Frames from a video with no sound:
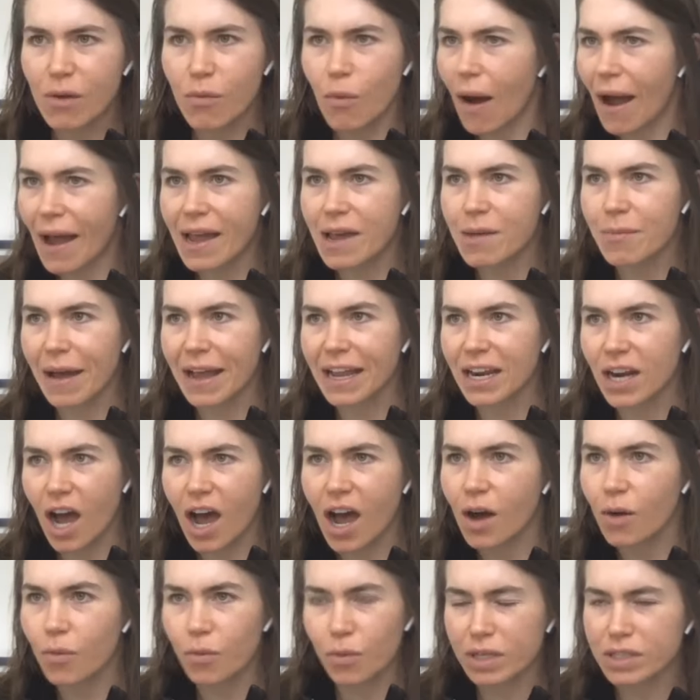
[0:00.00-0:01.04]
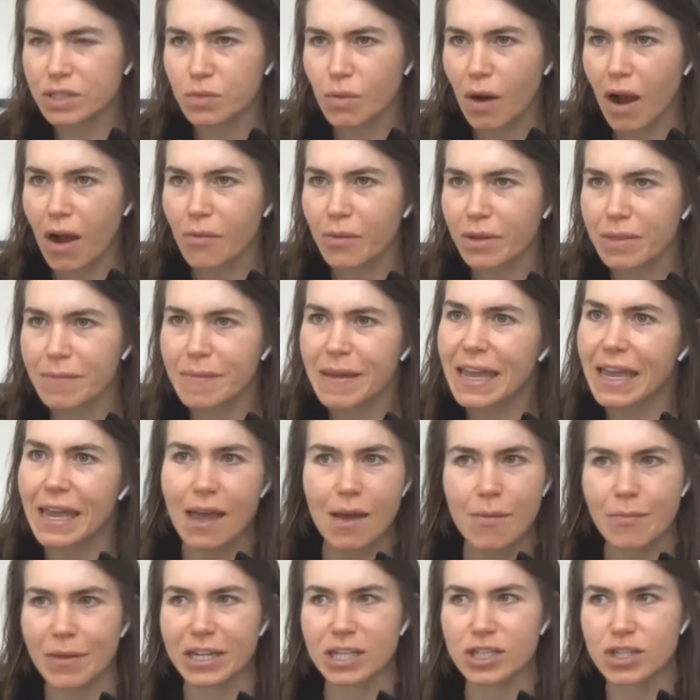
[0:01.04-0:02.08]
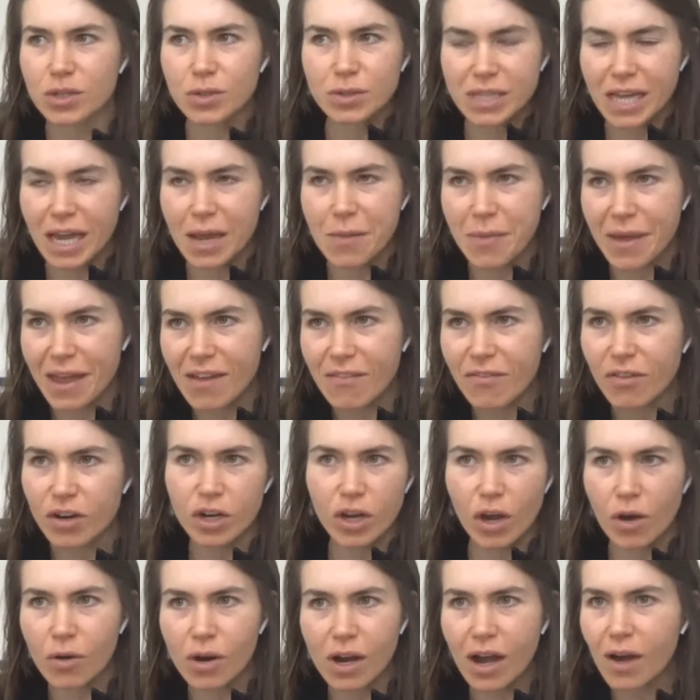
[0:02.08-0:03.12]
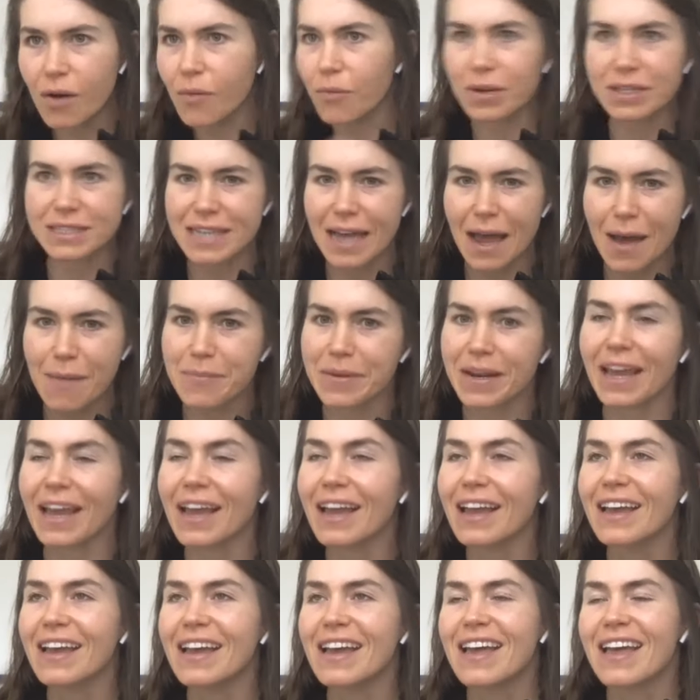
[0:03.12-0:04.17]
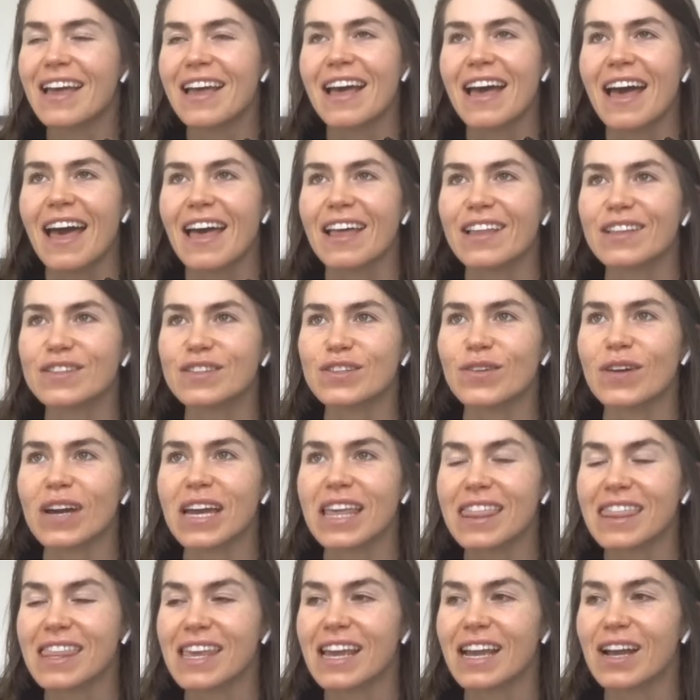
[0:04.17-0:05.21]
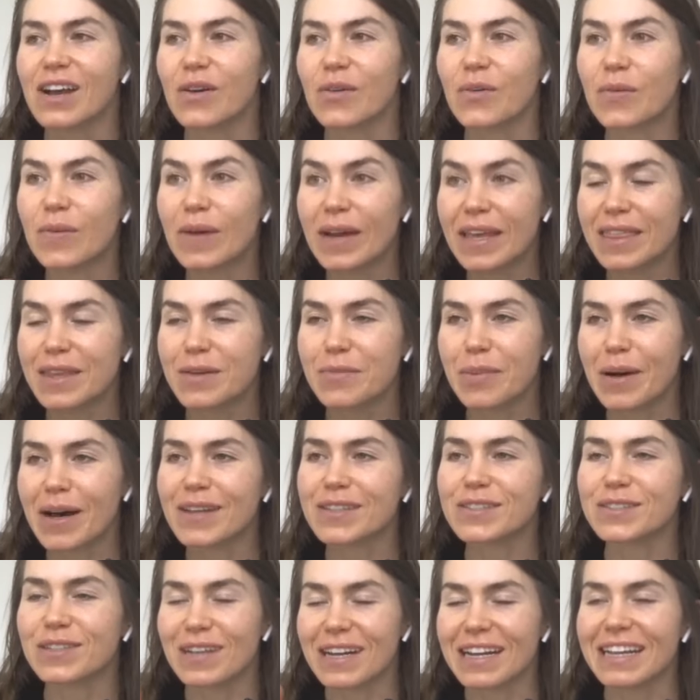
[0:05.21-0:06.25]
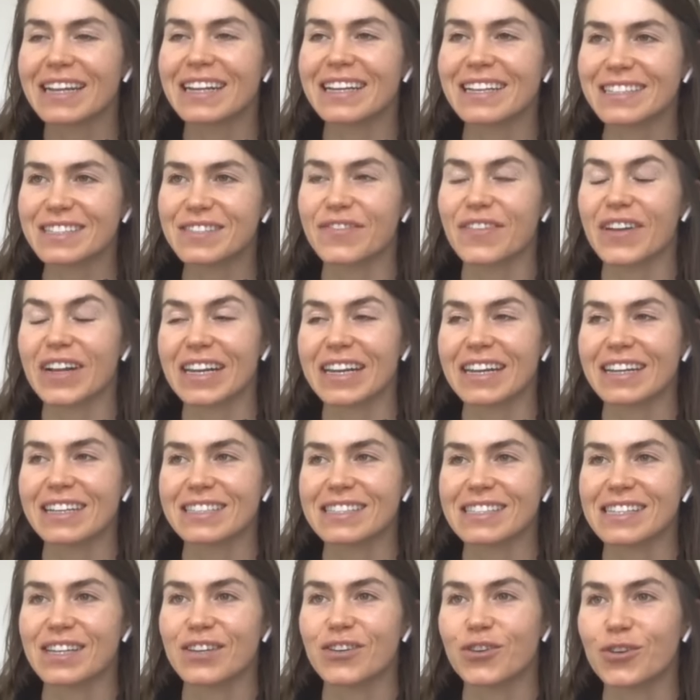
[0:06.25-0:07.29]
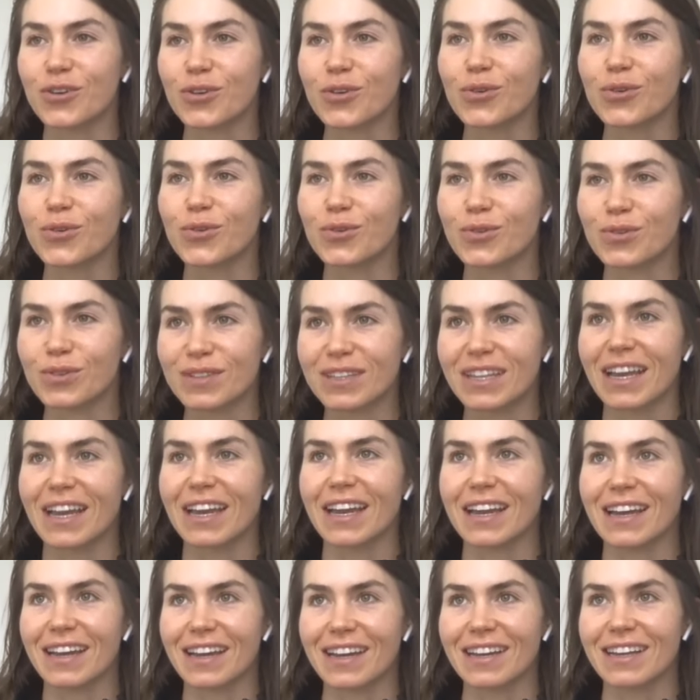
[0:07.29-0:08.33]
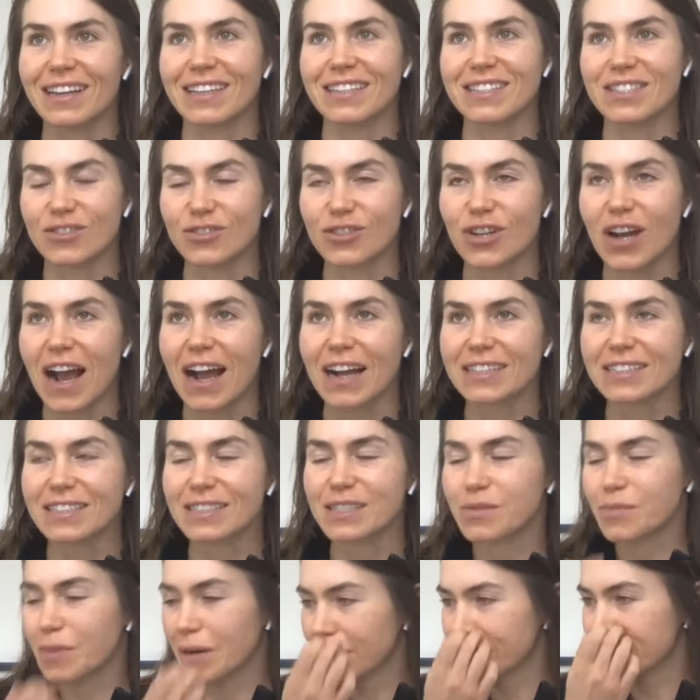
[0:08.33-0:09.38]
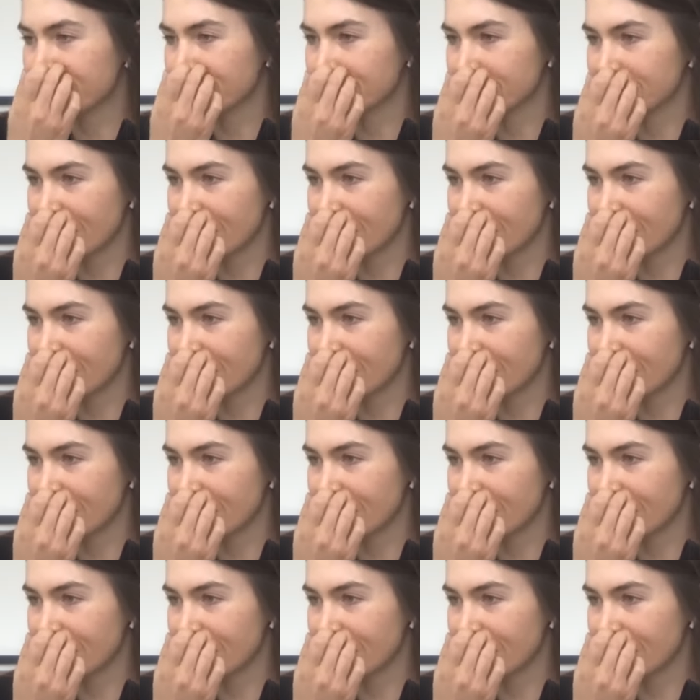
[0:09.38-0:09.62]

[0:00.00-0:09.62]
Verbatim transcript: Why am I not? What's wrong with me? Am I too type A for yoga? What's happening? And so I think with a puzzle, and it is funny to see who like is attracted to puzzles.